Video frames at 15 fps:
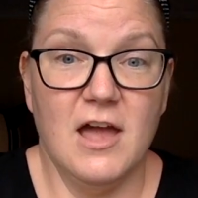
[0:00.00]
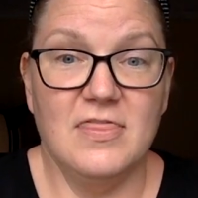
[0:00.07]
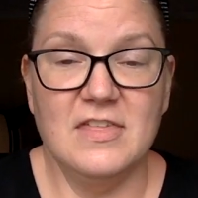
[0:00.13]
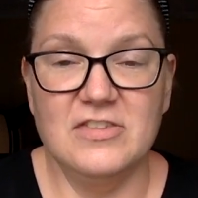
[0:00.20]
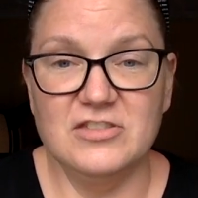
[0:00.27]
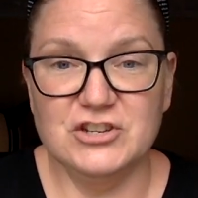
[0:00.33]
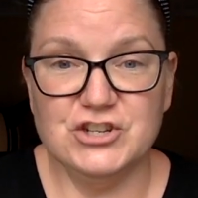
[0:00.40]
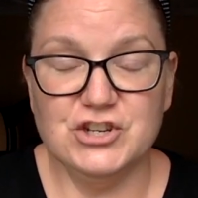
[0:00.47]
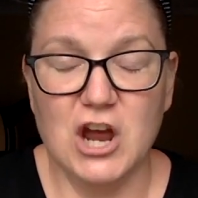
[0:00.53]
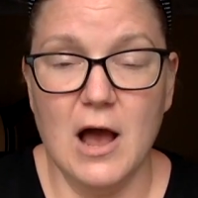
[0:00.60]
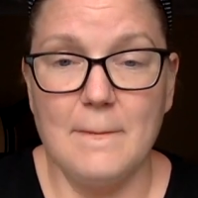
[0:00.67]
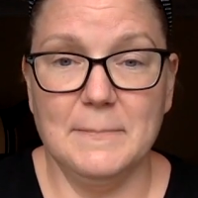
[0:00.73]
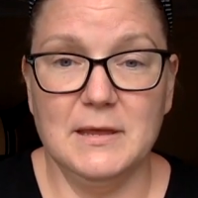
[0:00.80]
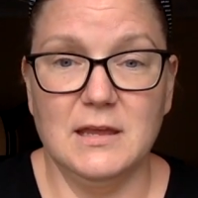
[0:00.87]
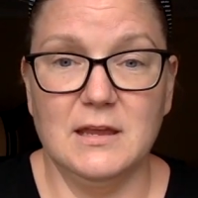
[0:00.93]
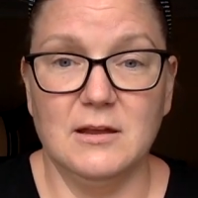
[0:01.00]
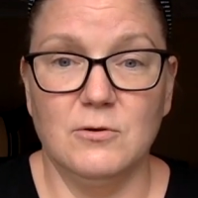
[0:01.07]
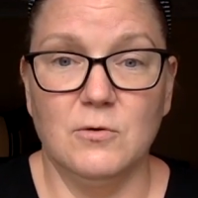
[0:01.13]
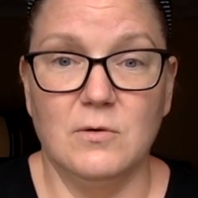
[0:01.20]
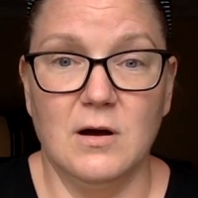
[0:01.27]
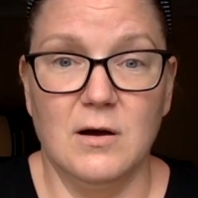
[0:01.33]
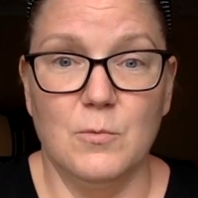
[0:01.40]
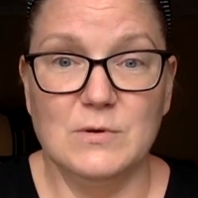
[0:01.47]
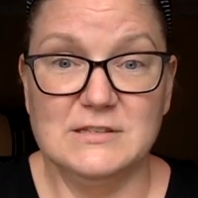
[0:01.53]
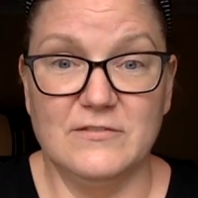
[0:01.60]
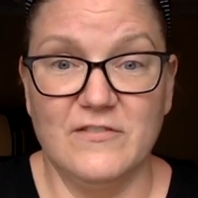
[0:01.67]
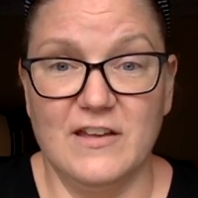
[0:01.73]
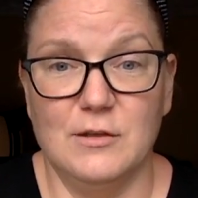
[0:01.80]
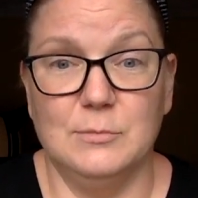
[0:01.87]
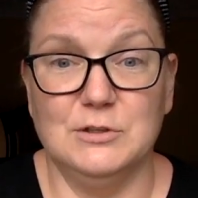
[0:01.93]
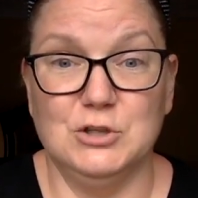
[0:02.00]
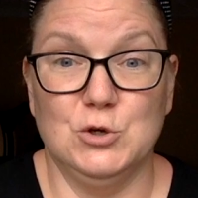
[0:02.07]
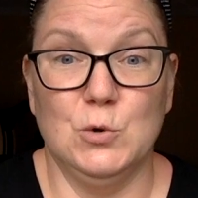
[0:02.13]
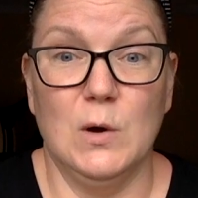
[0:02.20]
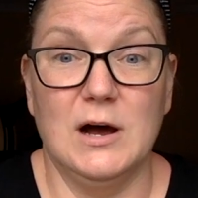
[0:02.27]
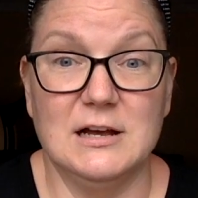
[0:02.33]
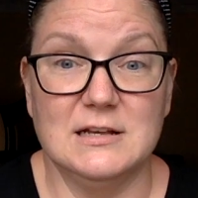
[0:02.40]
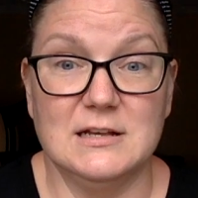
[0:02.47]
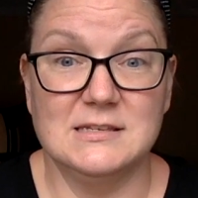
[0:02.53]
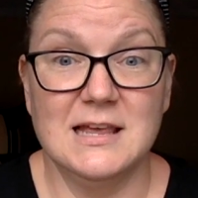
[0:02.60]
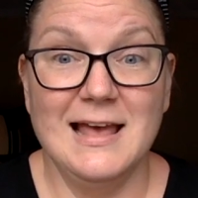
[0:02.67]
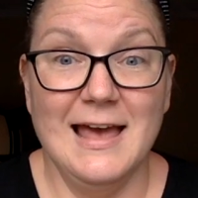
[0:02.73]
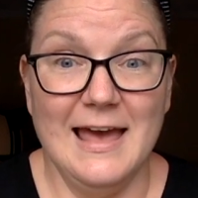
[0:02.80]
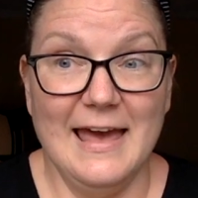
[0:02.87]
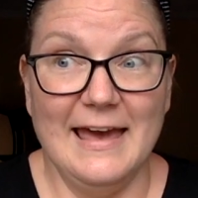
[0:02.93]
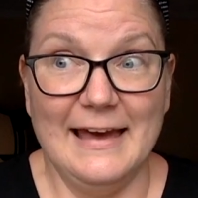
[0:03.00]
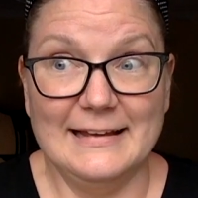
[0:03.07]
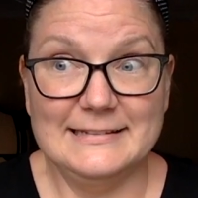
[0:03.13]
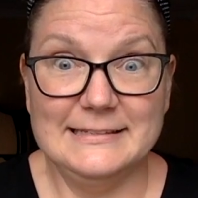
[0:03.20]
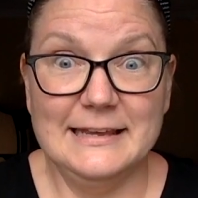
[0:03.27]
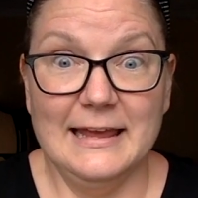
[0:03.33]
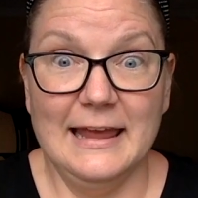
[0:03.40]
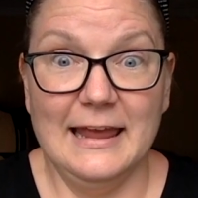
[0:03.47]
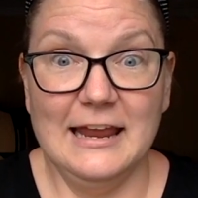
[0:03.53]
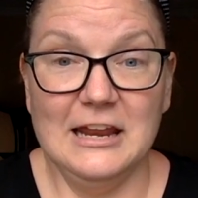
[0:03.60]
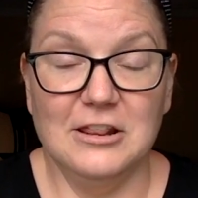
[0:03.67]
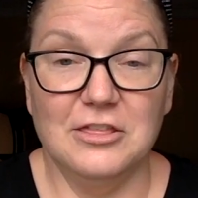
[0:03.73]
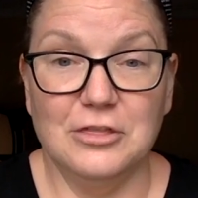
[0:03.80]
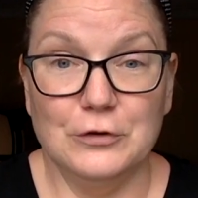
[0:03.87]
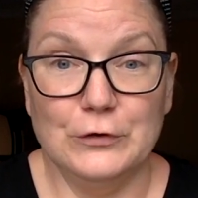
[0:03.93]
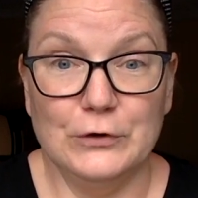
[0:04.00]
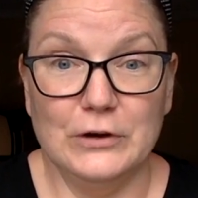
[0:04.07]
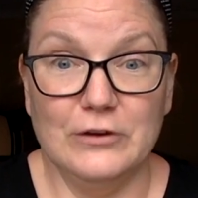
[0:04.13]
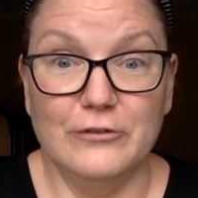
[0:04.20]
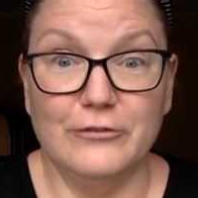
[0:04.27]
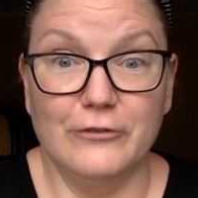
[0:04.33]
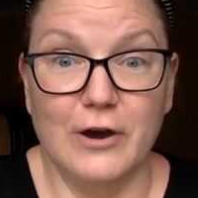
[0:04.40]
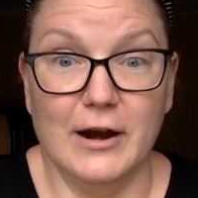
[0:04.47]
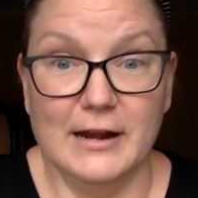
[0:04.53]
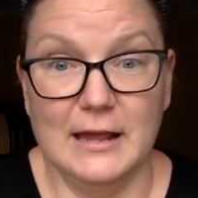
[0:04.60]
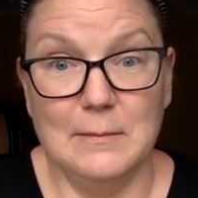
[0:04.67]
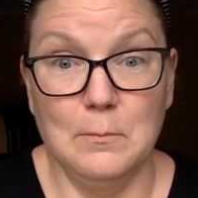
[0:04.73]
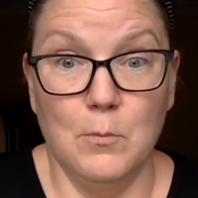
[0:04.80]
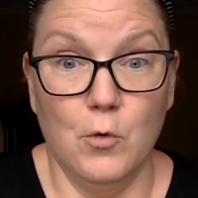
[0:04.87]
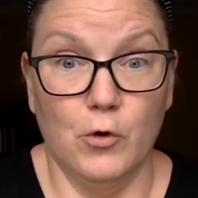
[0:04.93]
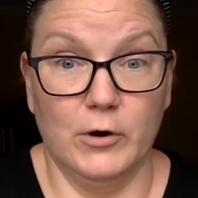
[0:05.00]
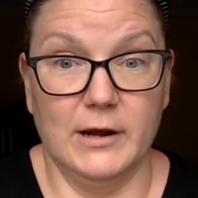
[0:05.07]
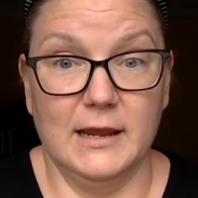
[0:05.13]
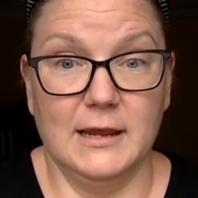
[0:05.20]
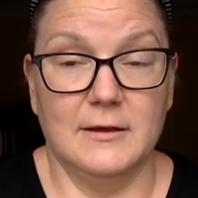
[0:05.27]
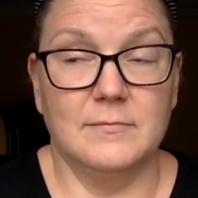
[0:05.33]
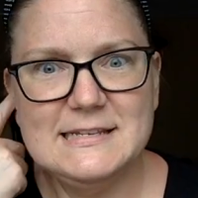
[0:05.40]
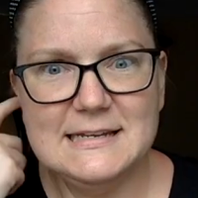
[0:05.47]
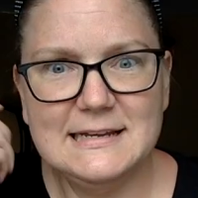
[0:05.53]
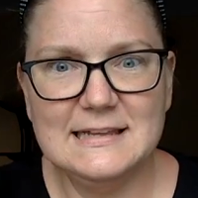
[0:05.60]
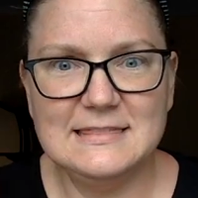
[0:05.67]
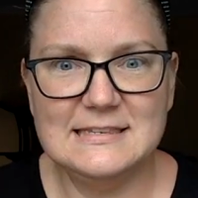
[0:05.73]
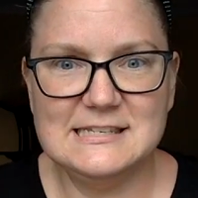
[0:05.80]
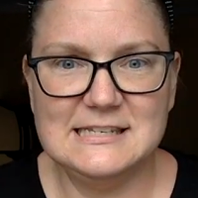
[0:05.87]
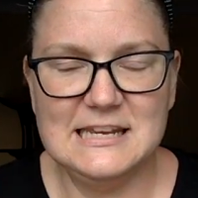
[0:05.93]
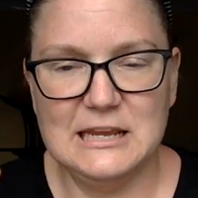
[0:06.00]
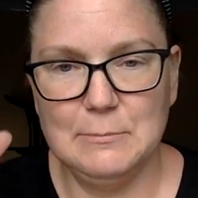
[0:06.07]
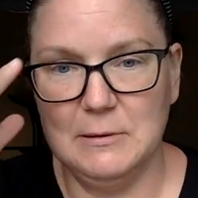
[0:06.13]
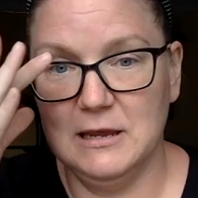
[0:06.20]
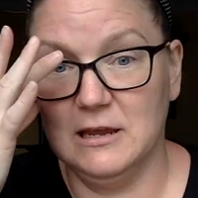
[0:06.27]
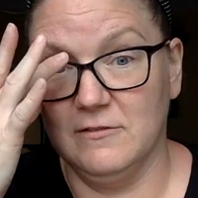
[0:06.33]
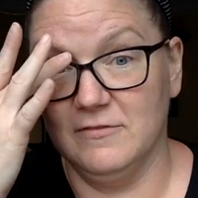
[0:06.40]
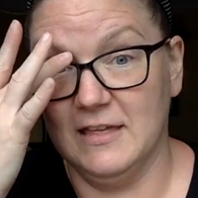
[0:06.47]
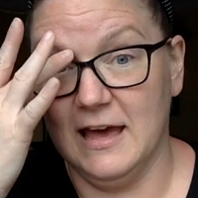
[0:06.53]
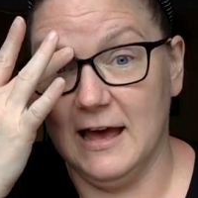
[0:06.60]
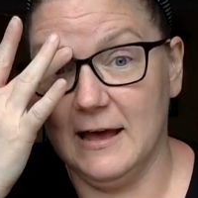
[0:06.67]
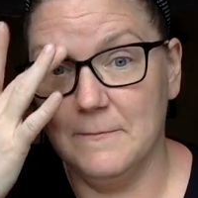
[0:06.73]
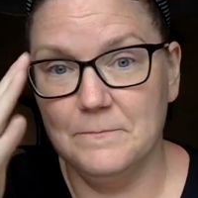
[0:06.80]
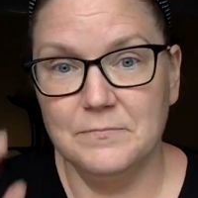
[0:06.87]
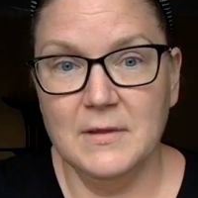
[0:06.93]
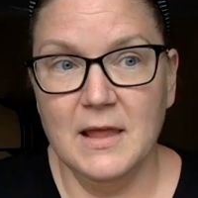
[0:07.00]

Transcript: And then the shopping um, was available to us at 8:30 Friday morning. Did get the sneak peek of that